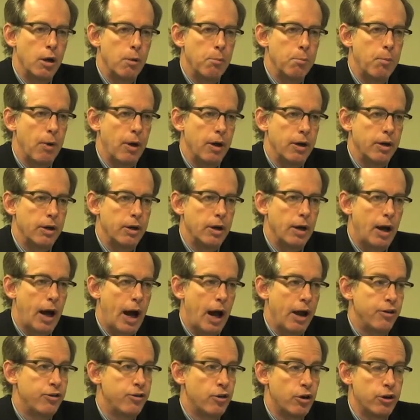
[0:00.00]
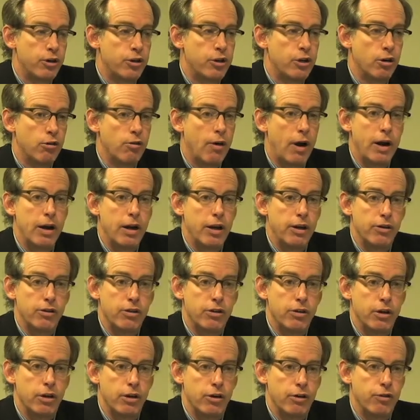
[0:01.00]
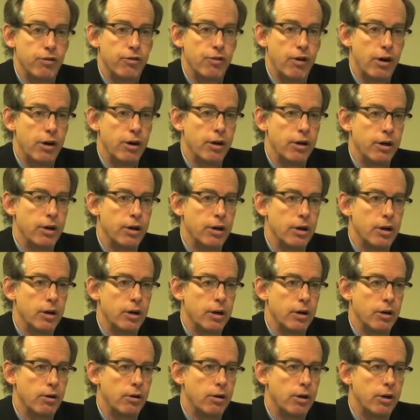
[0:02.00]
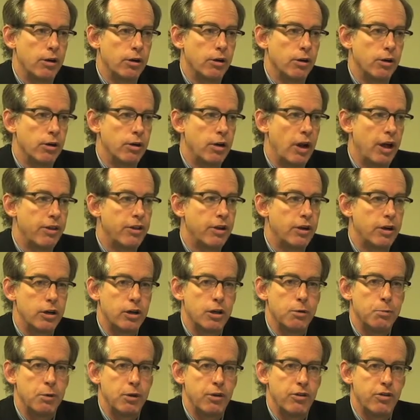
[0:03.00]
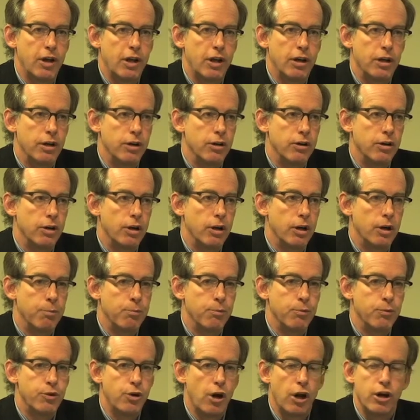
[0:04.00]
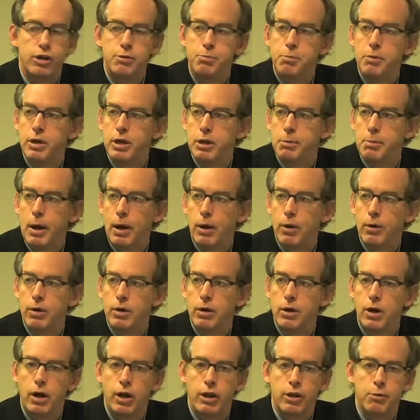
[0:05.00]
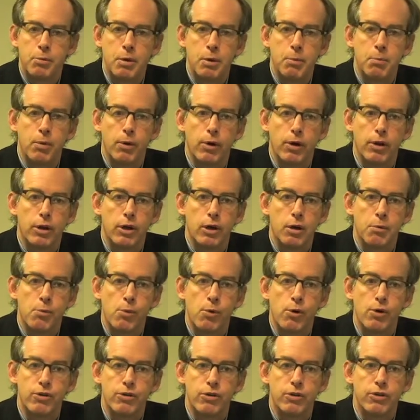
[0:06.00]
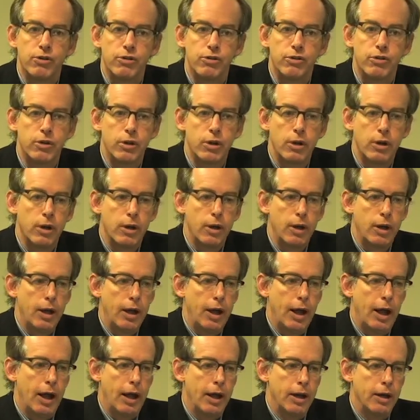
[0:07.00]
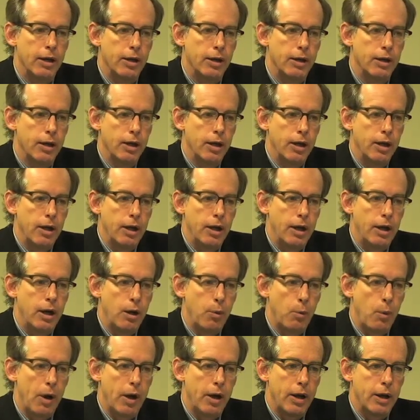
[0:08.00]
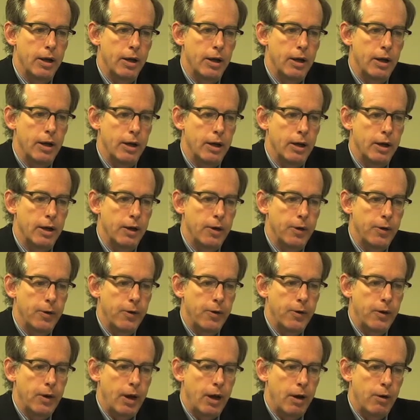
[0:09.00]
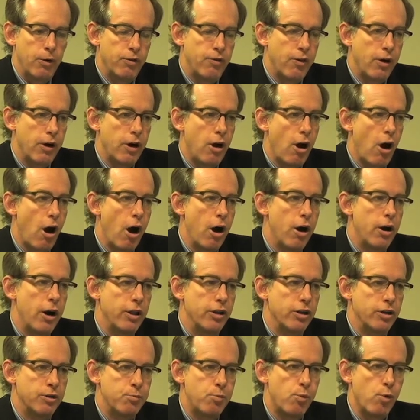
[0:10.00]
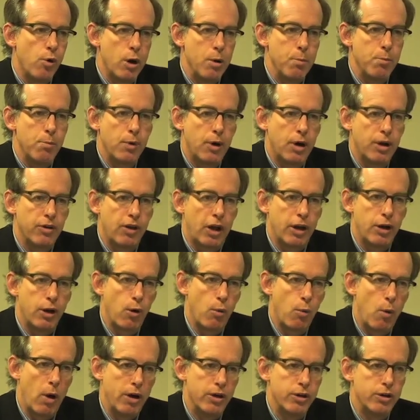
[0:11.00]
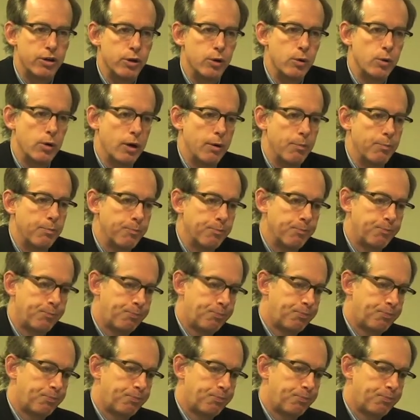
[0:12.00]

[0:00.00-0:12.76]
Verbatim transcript: But I searched her writings, and there's very uh, little or nothing to be said in um, judgment about other people and their abortions. And in a way, uh, it was very hard on this point because I don't want to um,